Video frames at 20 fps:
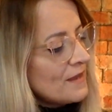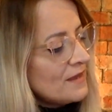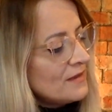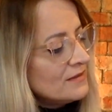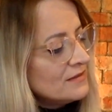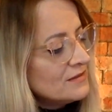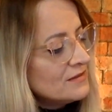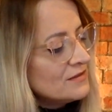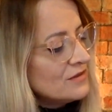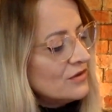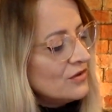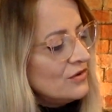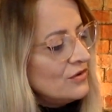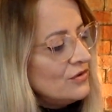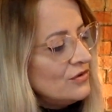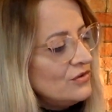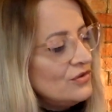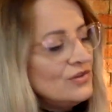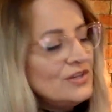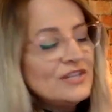So
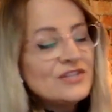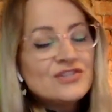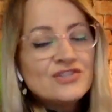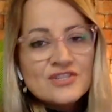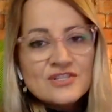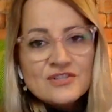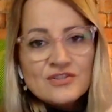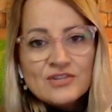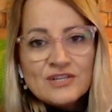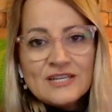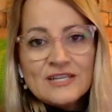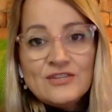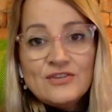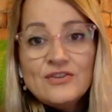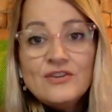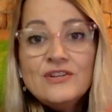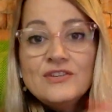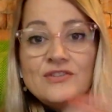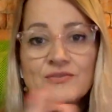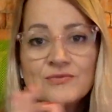you need to just look at it. You
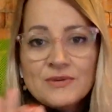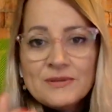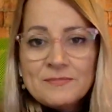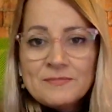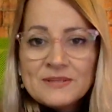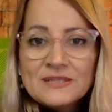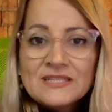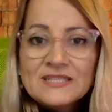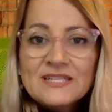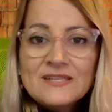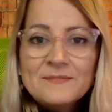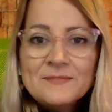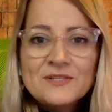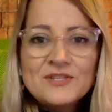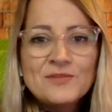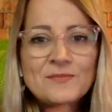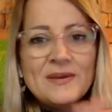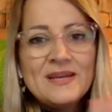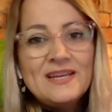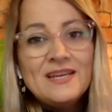don't need to rebuild it, but
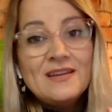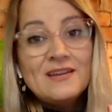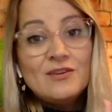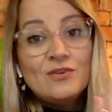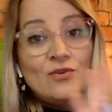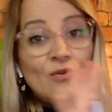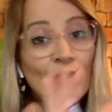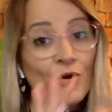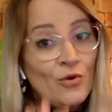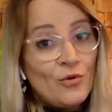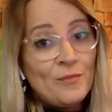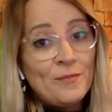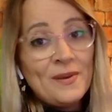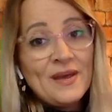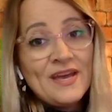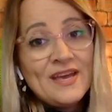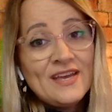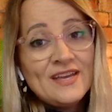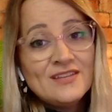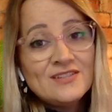you may need a new home
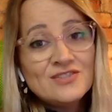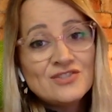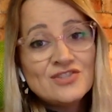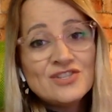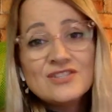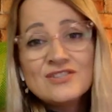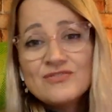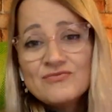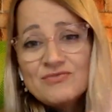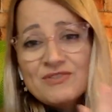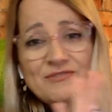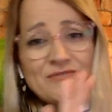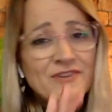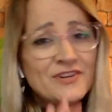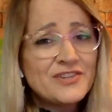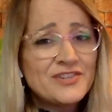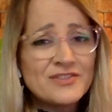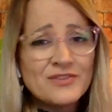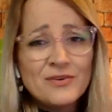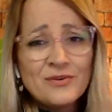page. Just
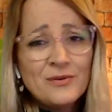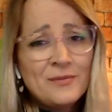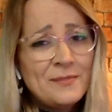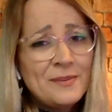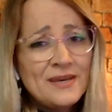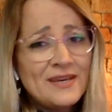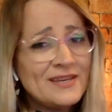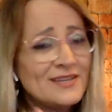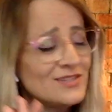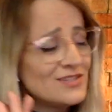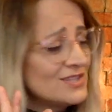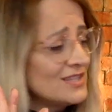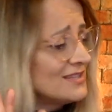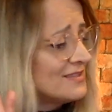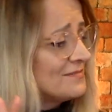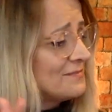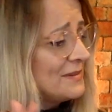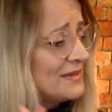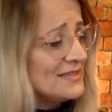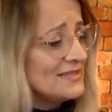refresh the home page.
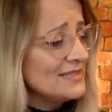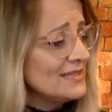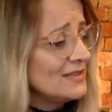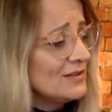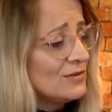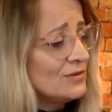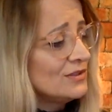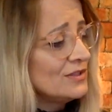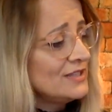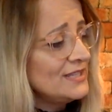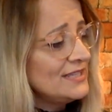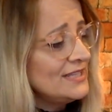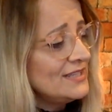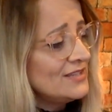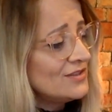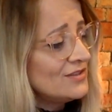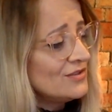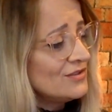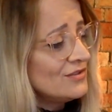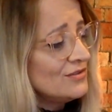That's basically all you need
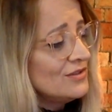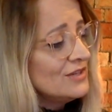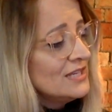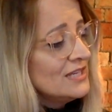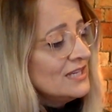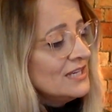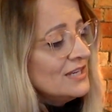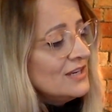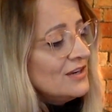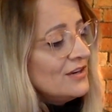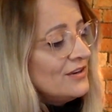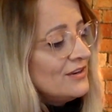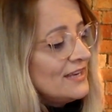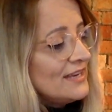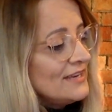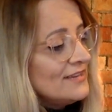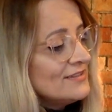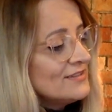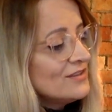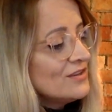to do.
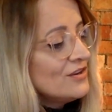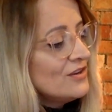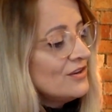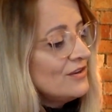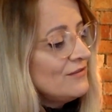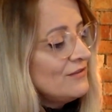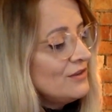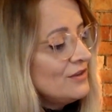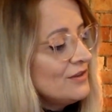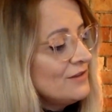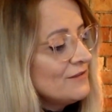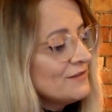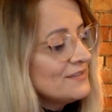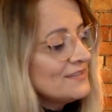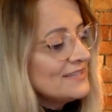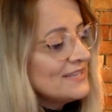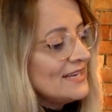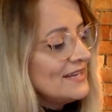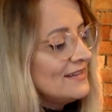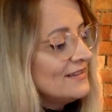Okay, so if you're looking for
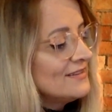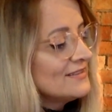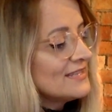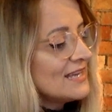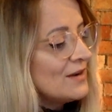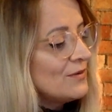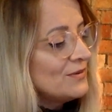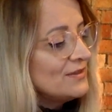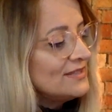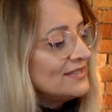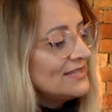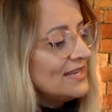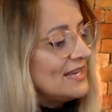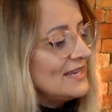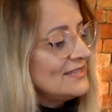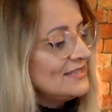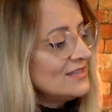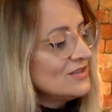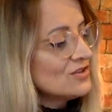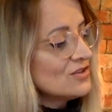sales, I would
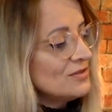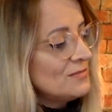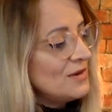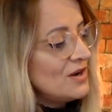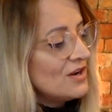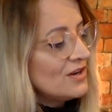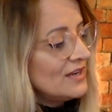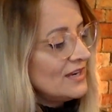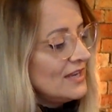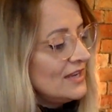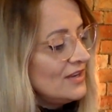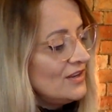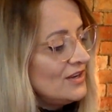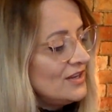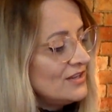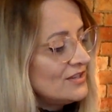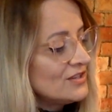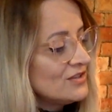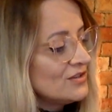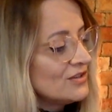say digital marketing, you
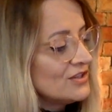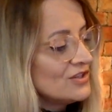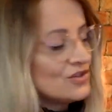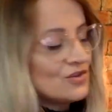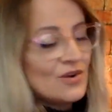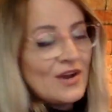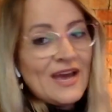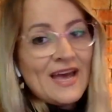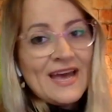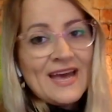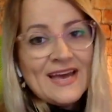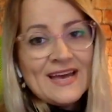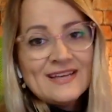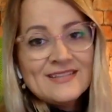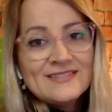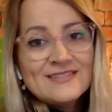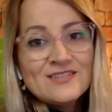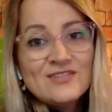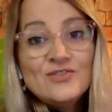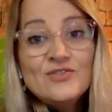need to look at your
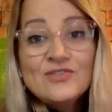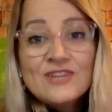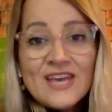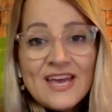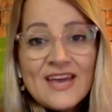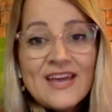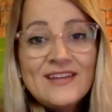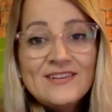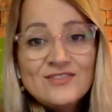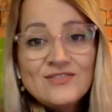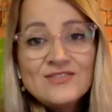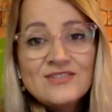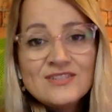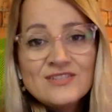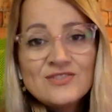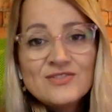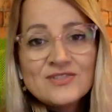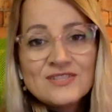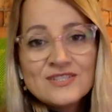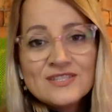ads. And you can do
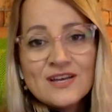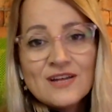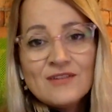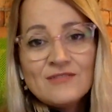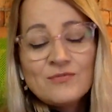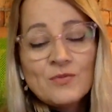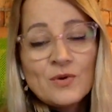this yourself.